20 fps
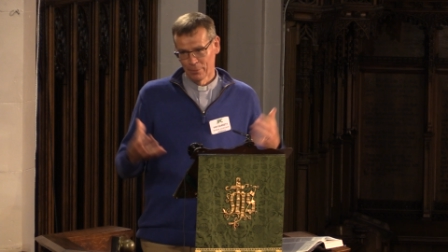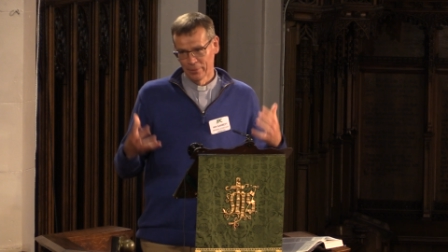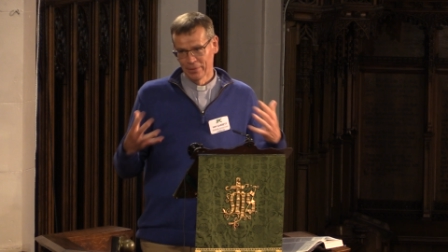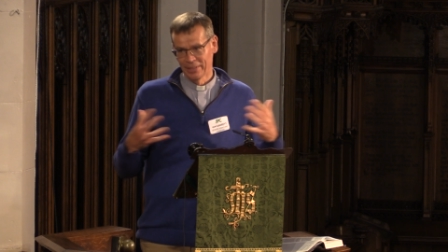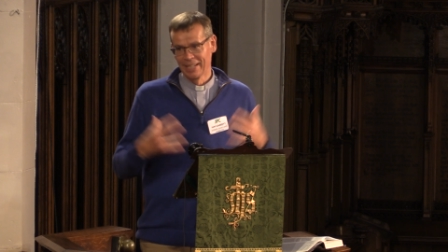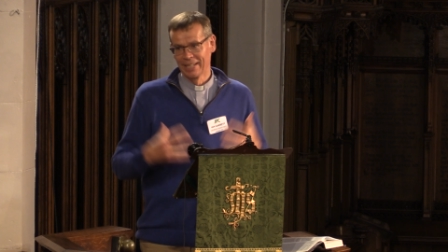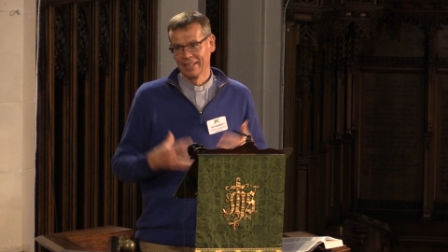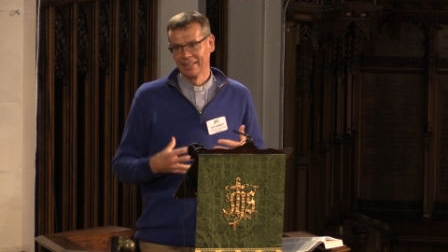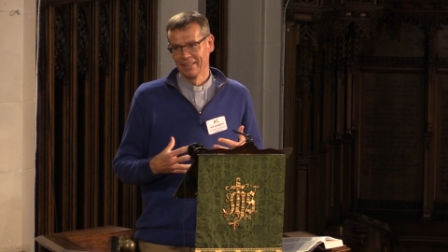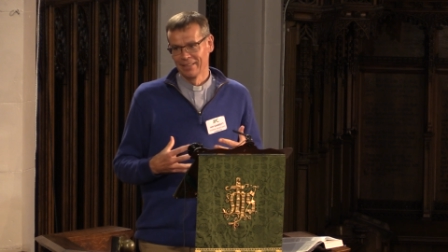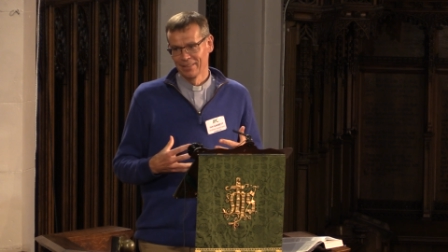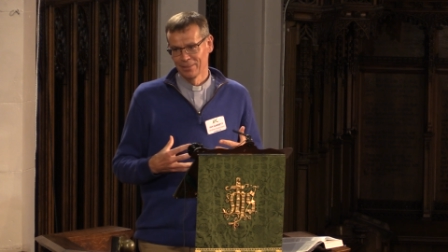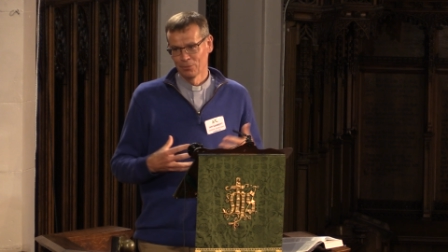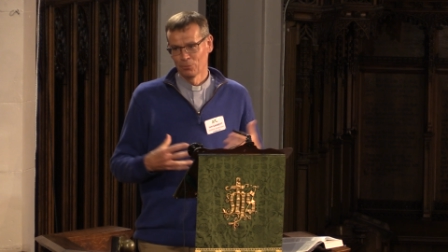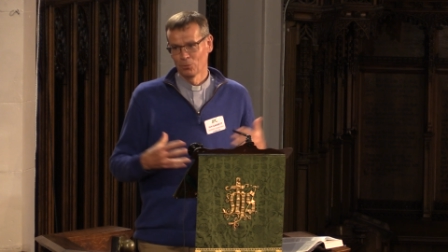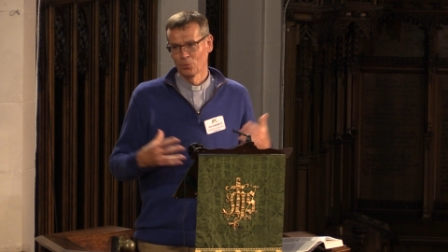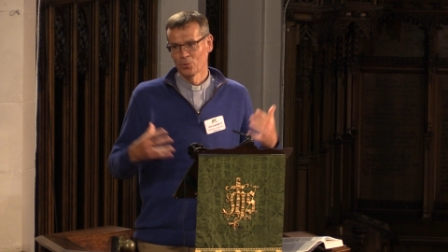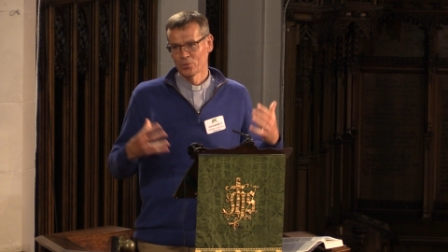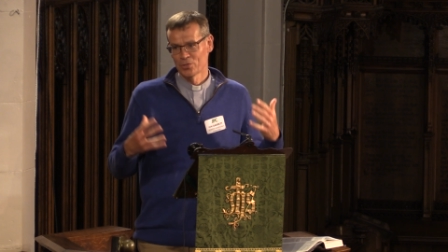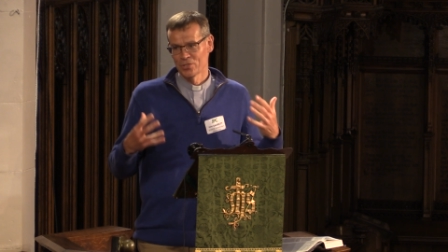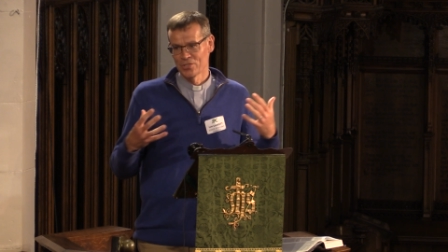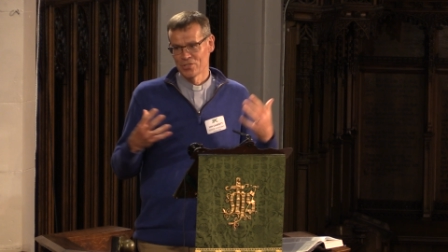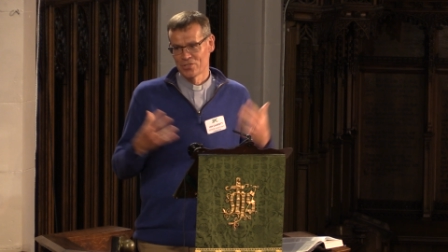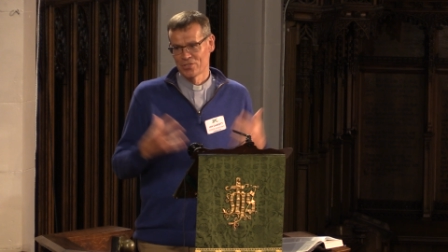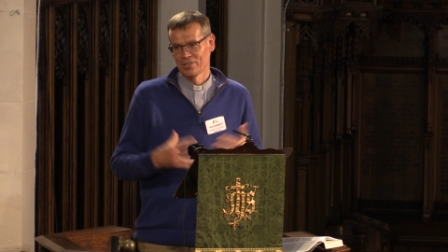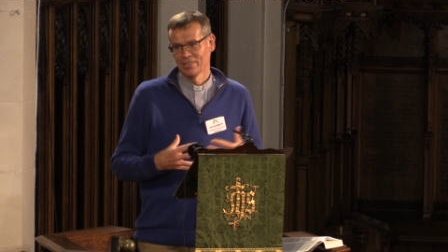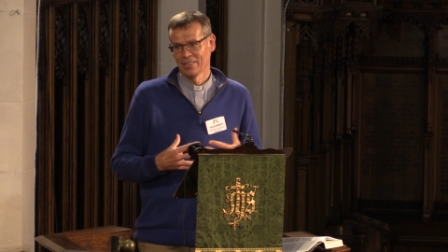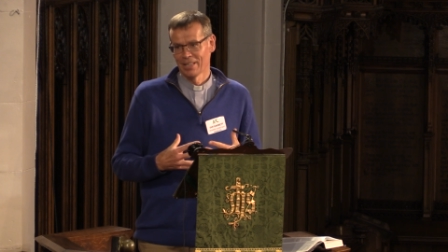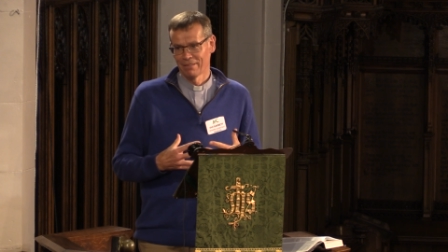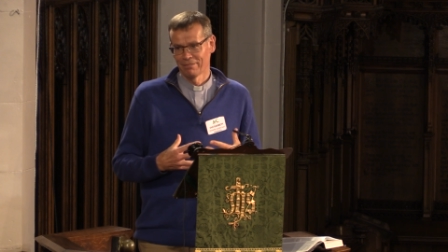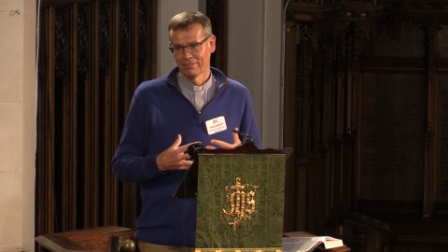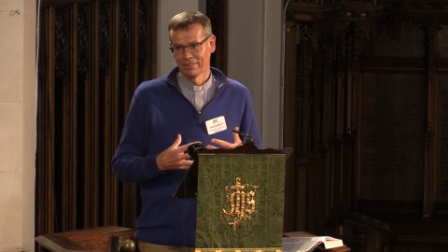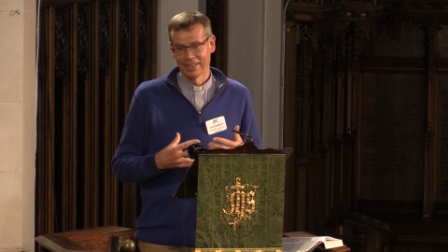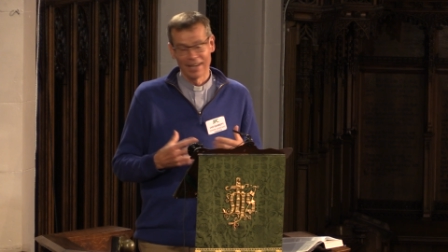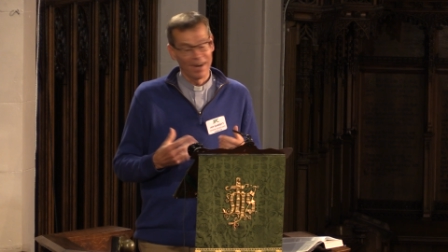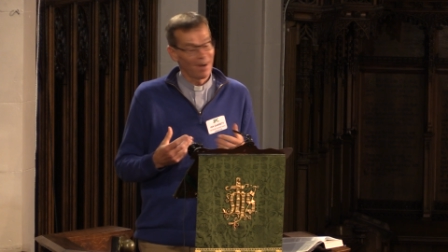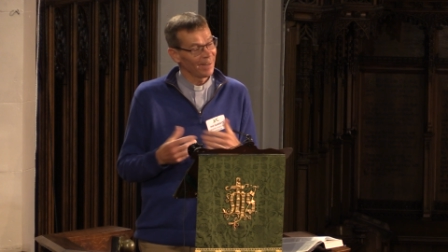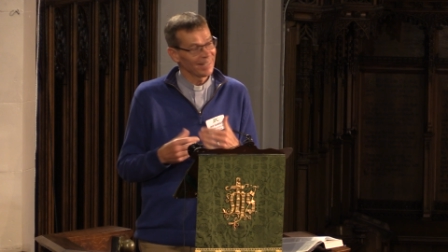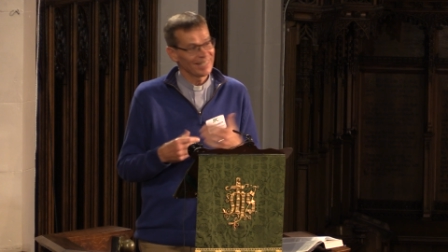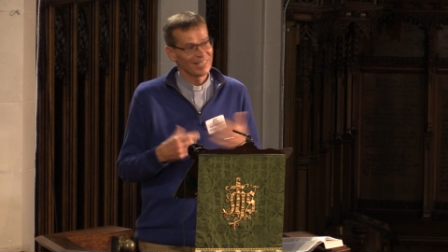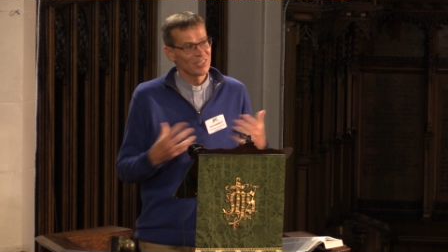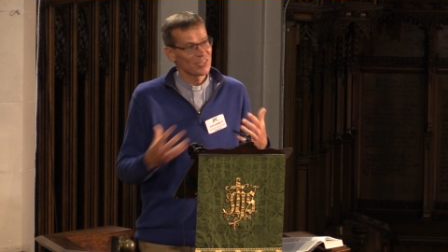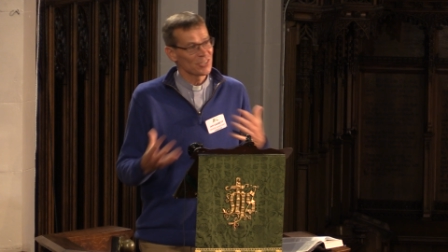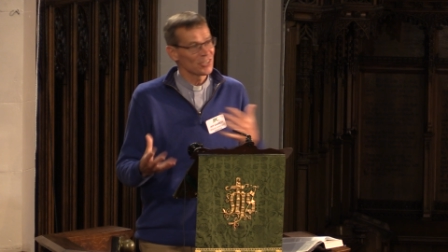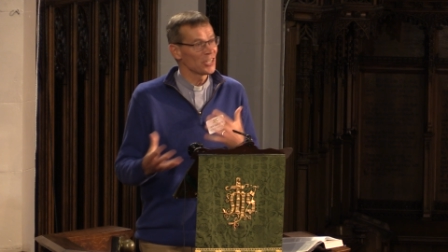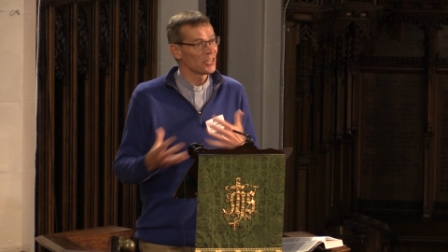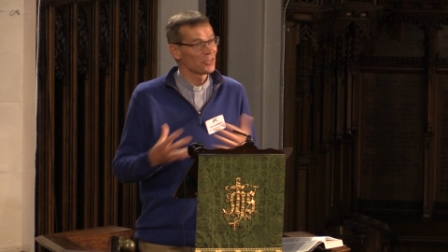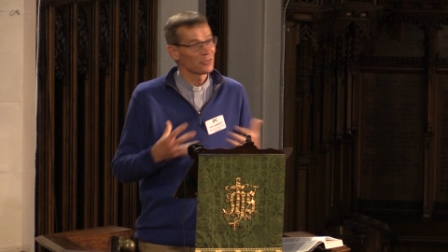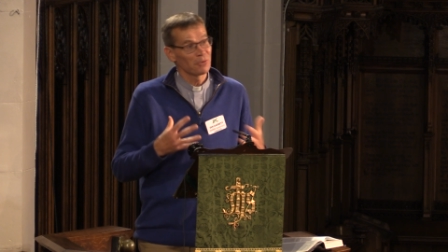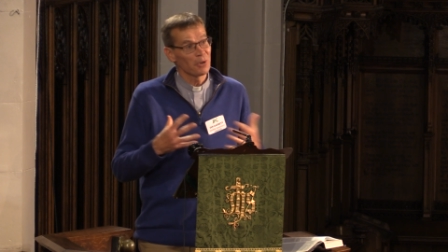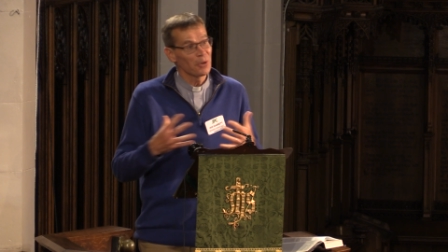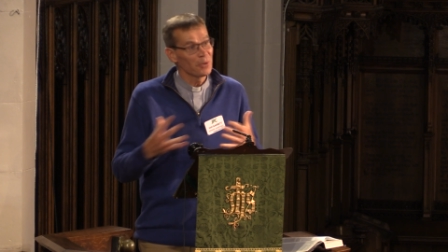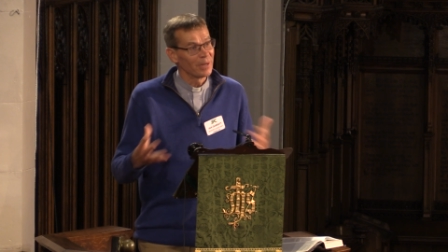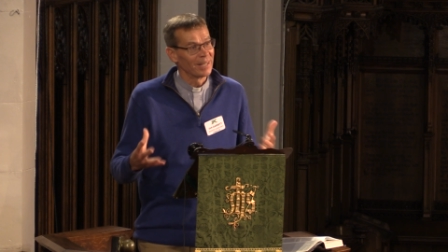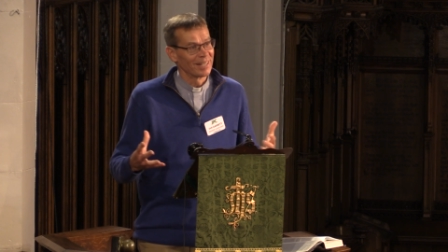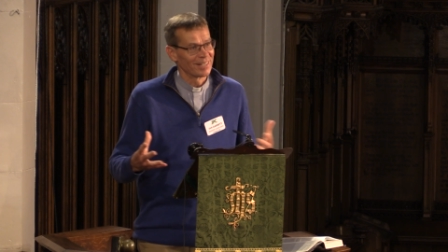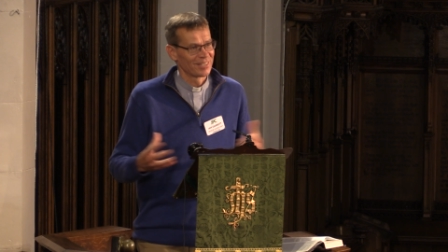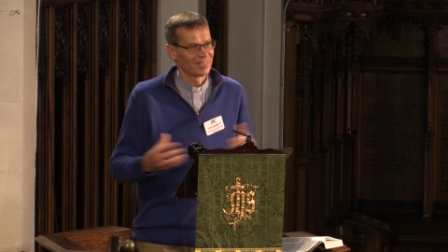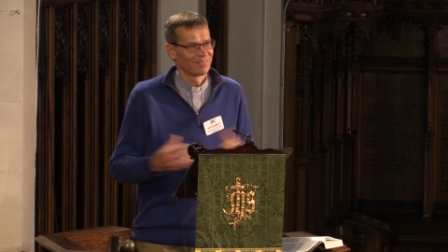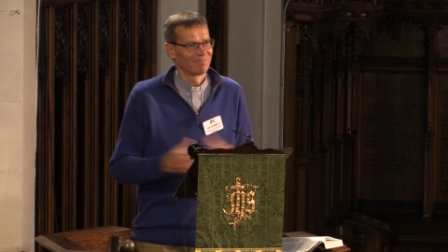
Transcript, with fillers: on in, the water's lovely, I can see through it